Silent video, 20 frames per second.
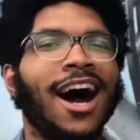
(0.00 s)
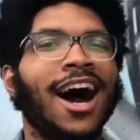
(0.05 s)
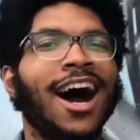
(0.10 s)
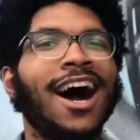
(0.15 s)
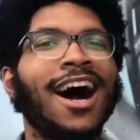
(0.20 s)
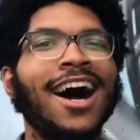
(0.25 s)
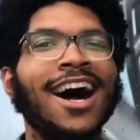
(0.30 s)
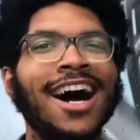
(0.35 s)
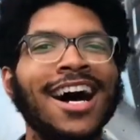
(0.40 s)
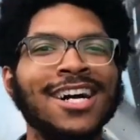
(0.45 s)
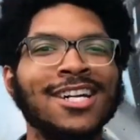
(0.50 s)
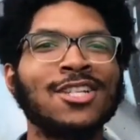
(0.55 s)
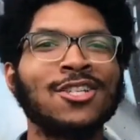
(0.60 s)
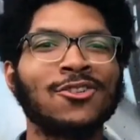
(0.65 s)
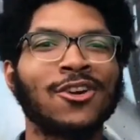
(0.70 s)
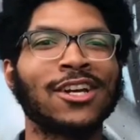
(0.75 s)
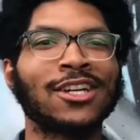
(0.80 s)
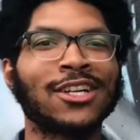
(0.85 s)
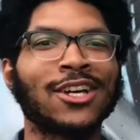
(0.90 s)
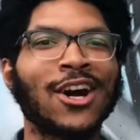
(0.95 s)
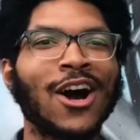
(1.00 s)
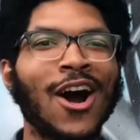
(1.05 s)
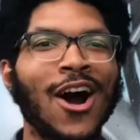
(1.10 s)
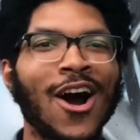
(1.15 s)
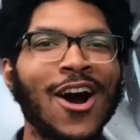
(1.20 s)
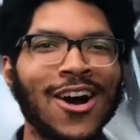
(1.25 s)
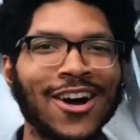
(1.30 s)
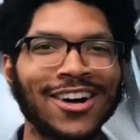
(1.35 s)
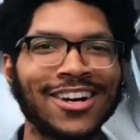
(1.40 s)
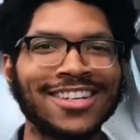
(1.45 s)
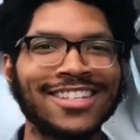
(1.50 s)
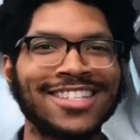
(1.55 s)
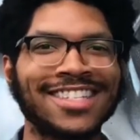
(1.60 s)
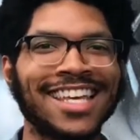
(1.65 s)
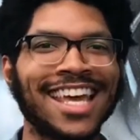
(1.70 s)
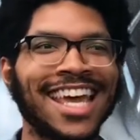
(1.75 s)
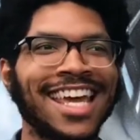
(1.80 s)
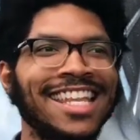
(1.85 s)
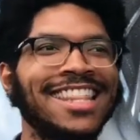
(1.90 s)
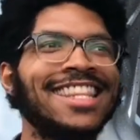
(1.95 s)
100 cars
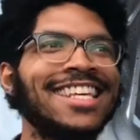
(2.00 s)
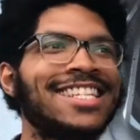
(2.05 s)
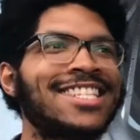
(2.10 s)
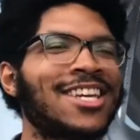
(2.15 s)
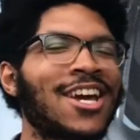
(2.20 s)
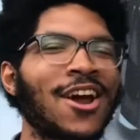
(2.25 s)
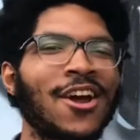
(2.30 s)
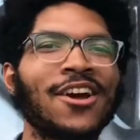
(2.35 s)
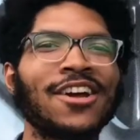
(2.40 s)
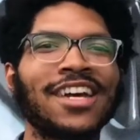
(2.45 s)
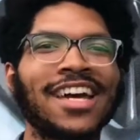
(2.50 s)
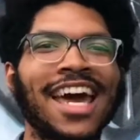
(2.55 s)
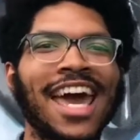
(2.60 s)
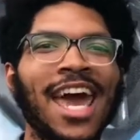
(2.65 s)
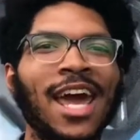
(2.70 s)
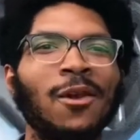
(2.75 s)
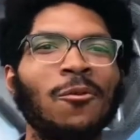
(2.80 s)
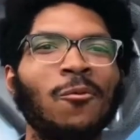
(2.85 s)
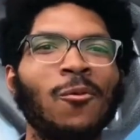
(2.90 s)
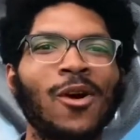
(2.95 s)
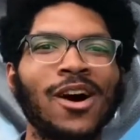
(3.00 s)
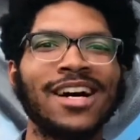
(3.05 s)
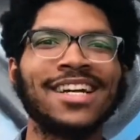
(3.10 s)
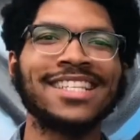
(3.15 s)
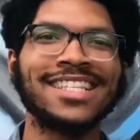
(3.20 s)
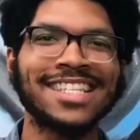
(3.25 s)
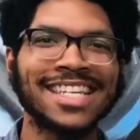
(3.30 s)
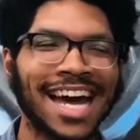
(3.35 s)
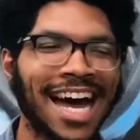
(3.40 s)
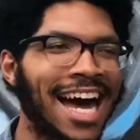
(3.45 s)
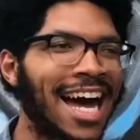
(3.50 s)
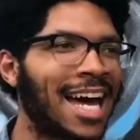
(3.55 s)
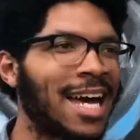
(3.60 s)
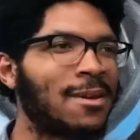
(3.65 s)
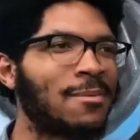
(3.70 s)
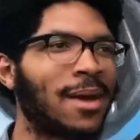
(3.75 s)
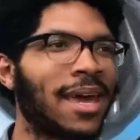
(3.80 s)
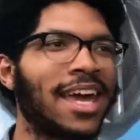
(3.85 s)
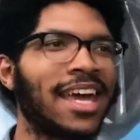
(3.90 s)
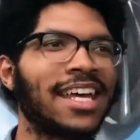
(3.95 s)
in this area at one
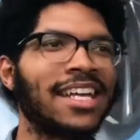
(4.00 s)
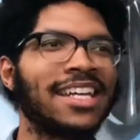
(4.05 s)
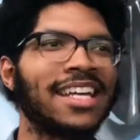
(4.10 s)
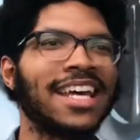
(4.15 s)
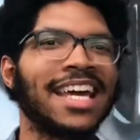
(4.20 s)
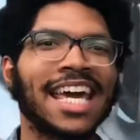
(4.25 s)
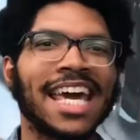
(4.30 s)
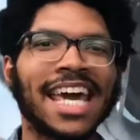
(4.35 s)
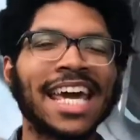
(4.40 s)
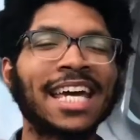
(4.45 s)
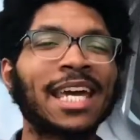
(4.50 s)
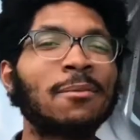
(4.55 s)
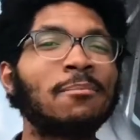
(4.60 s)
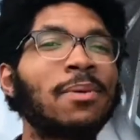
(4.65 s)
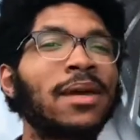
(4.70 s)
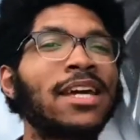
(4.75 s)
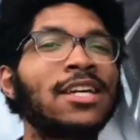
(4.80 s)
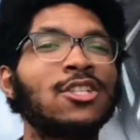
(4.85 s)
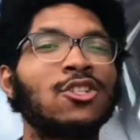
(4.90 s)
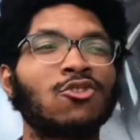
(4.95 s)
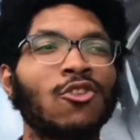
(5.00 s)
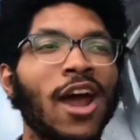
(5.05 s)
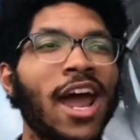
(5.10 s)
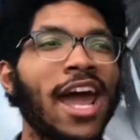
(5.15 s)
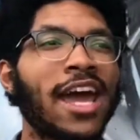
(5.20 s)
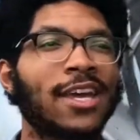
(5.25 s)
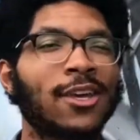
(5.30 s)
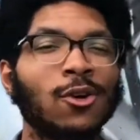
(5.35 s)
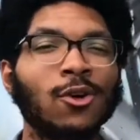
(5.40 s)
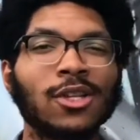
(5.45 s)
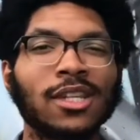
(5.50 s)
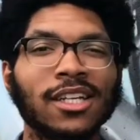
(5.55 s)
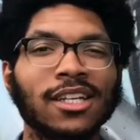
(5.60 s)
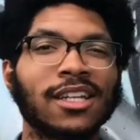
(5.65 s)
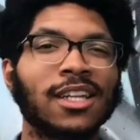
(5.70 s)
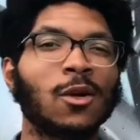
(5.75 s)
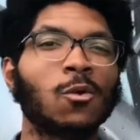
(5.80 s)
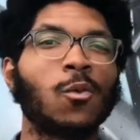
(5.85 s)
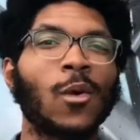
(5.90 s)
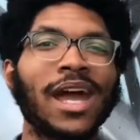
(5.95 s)
time, and it can be a drag. You'll
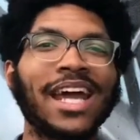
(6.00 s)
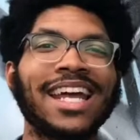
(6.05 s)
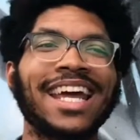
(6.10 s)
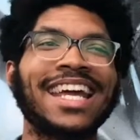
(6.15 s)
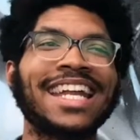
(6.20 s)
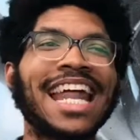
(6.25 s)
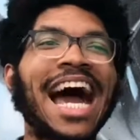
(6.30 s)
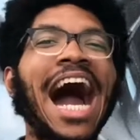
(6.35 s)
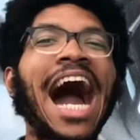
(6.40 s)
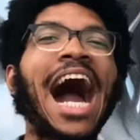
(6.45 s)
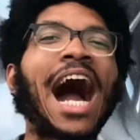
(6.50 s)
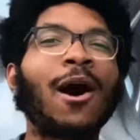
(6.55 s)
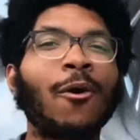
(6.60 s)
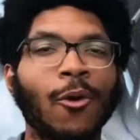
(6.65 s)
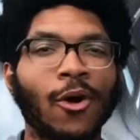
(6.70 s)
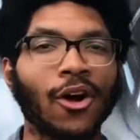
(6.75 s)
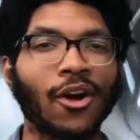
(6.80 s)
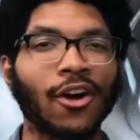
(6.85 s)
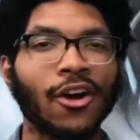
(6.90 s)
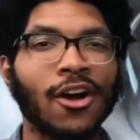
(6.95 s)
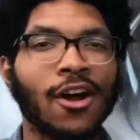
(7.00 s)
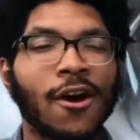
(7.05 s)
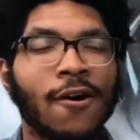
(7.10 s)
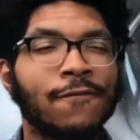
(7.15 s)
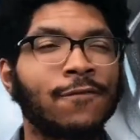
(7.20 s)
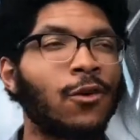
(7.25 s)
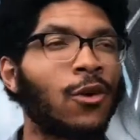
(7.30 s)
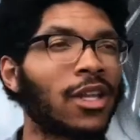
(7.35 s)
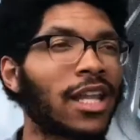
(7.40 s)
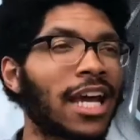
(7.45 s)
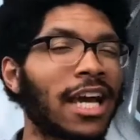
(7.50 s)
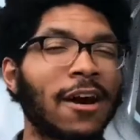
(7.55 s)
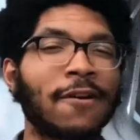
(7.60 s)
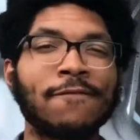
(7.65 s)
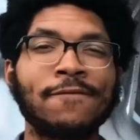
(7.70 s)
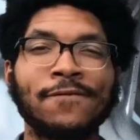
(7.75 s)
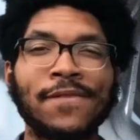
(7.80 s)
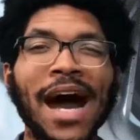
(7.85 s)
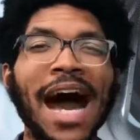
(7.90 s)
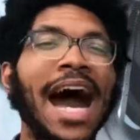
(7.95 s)
literally wait an hour for like a
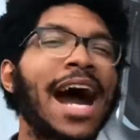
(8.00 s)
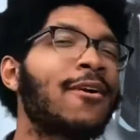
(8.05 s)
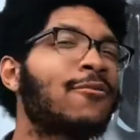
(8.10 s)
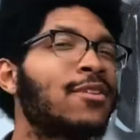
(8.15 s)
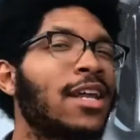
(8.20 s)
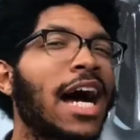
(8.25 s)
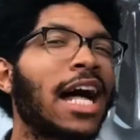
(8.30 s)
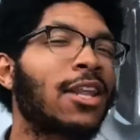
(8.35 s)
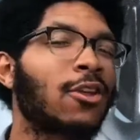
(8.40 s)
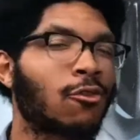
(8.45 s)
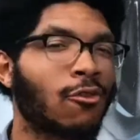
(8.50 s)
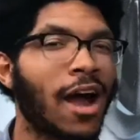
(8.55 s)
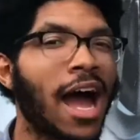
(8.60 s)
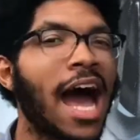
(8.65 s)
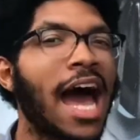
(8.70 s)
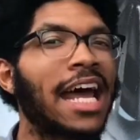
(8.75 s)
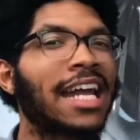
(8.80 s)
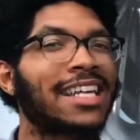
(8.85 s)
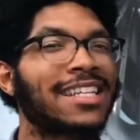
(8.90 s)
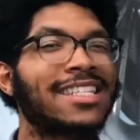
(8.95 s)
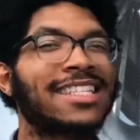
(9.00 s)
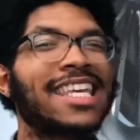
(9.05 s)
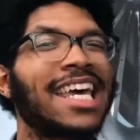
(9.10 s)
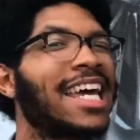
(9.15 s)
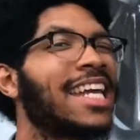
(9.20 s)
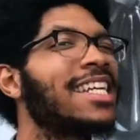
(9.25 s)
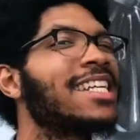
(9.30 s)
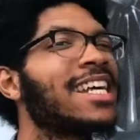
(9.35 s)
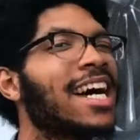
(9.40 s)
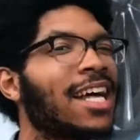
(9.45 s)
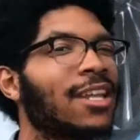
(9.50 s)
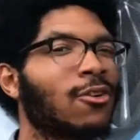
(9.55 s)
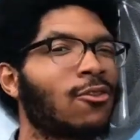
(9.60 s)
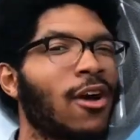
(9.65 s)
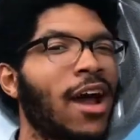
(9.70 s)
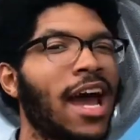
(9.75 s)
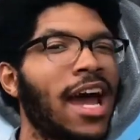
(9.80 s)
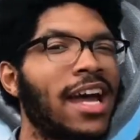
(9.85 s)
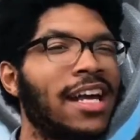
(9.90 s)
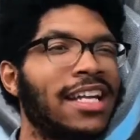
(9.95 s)
$5 ride, a $10
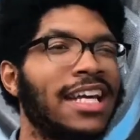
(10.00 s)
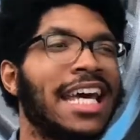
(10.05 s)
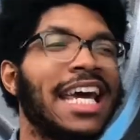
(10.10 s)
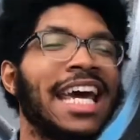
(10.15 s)
ride.